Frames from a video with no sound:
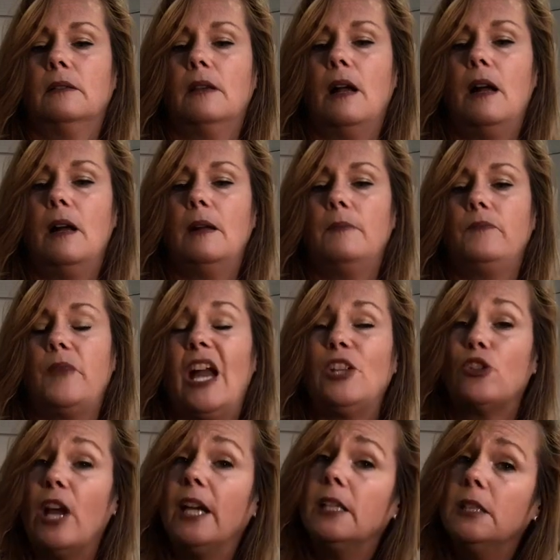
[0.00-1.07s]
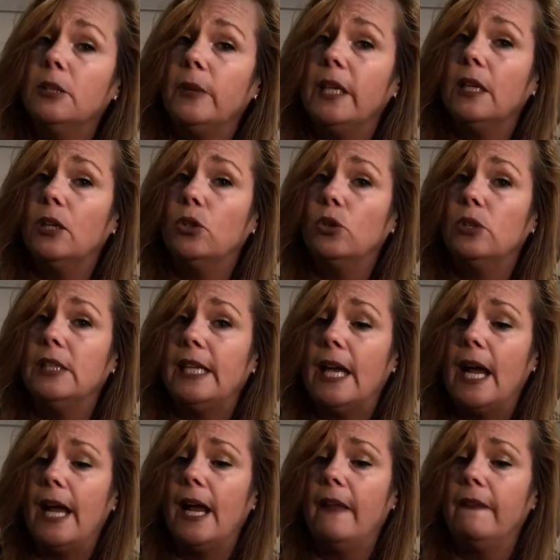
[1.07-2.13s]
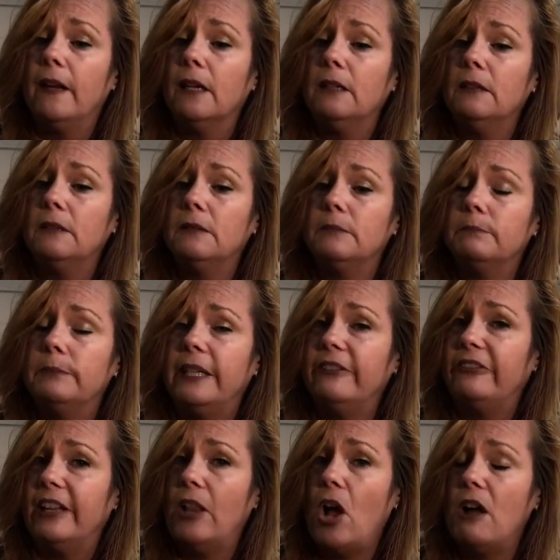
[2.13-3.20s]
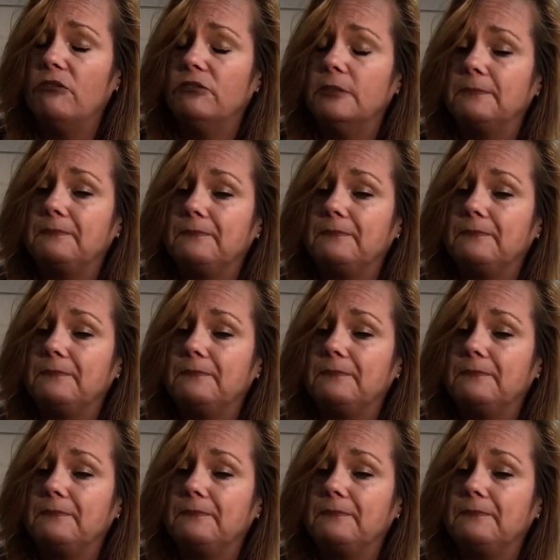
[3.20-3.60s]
I tried gluing a googly eye on there, but it fell off.